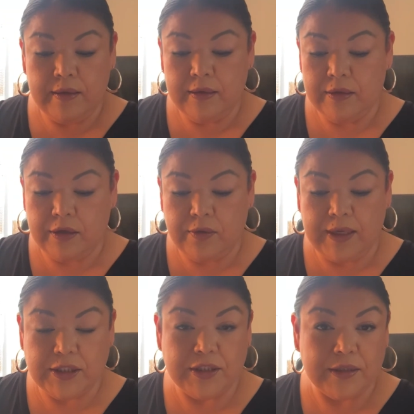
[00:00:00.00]
The
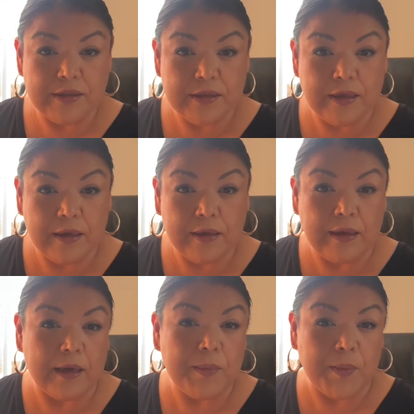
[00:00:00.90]
questions, a
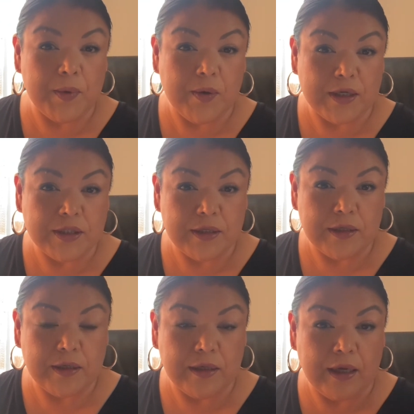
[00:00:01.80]
lot of people
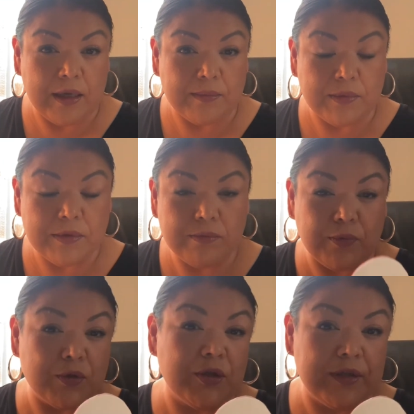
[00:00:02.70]
question,
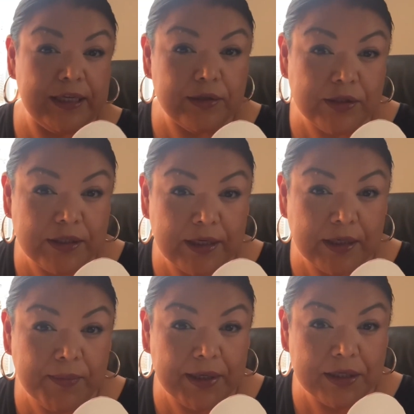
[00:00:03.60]
won't your needle
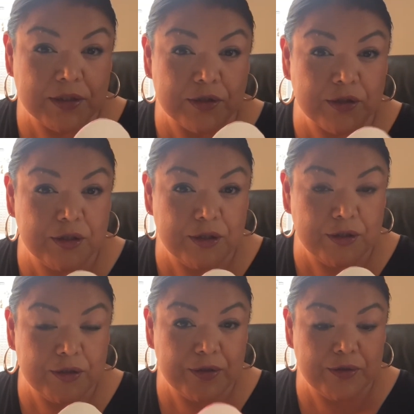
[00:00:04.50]
stick because there's
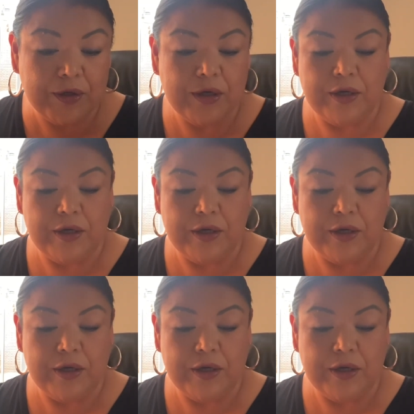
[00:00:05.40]
glue?